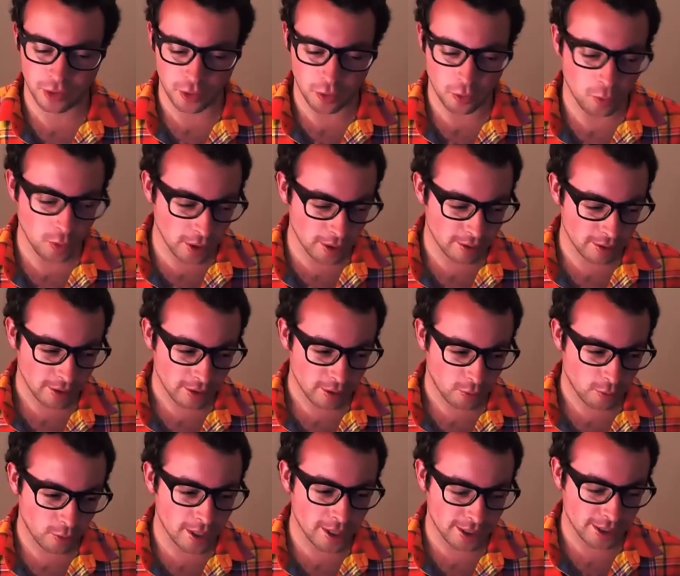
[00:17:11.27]
You know
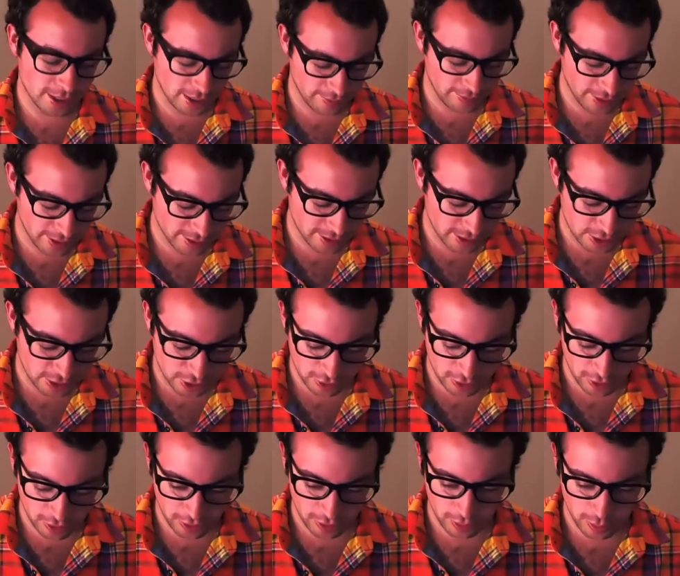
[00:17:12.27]
what what activities did
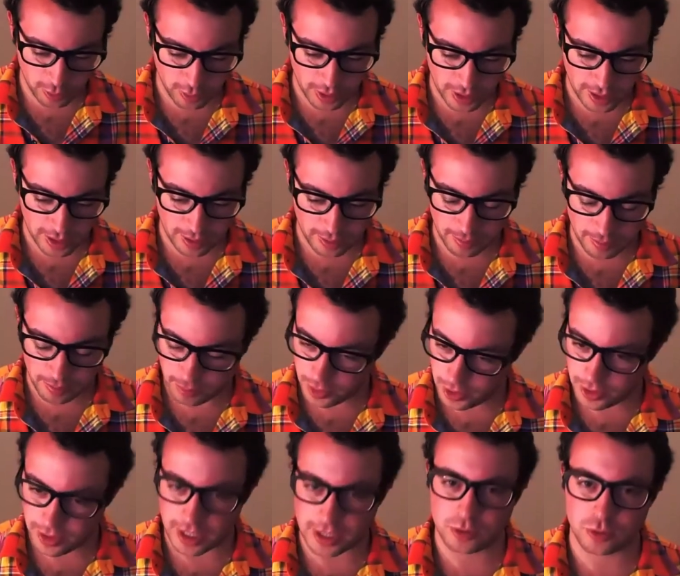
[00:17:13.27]
you do um, when
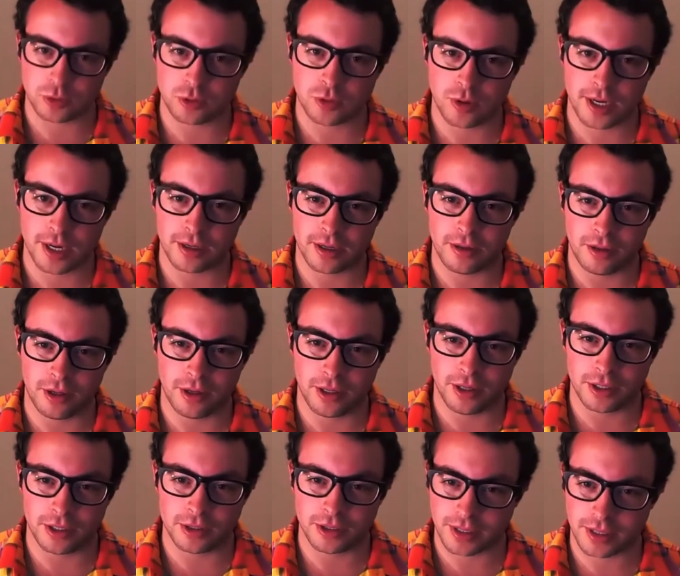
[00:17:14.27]
you guys were trying to
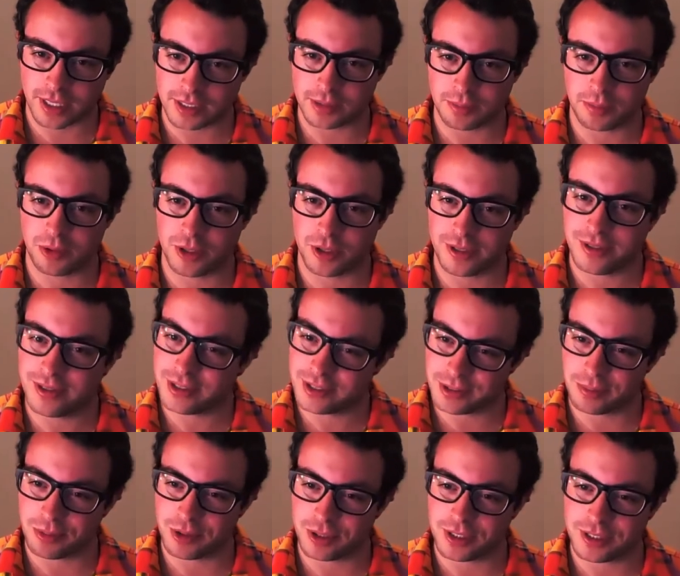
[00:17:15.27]
launch? Like that's a pretty that's
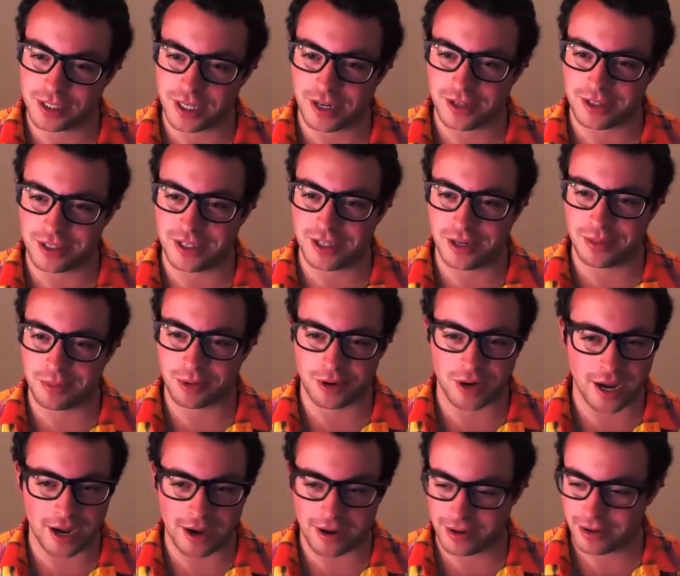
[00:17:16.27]
a pretty solid number.
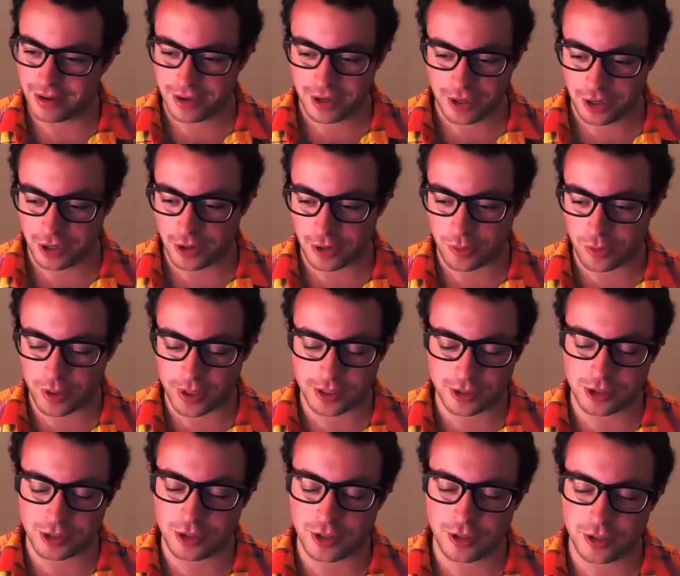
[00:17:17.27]
How you know what
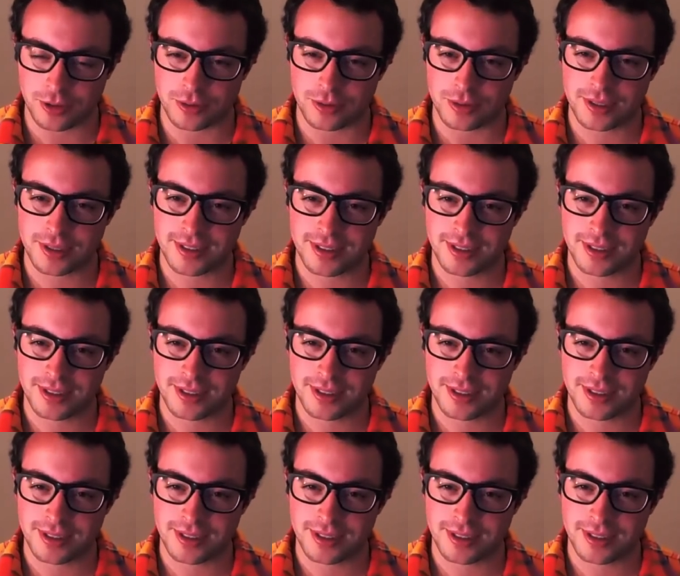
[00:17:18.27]
did you do?